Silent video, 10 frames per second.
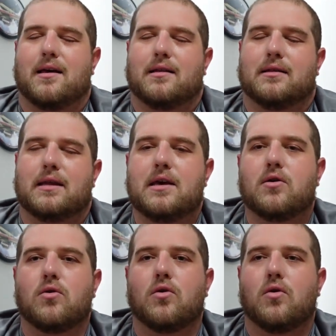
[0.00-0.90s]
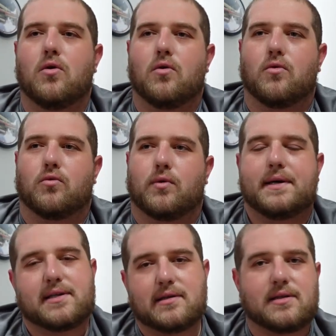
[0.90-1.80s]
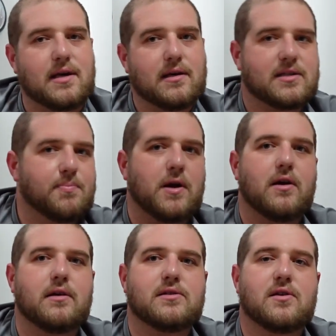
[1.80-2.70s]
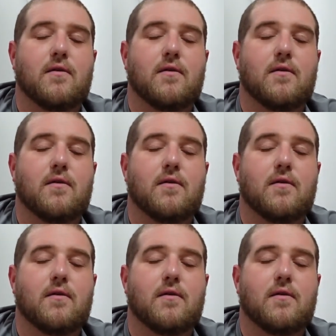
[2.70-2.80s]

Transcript: legal recency experience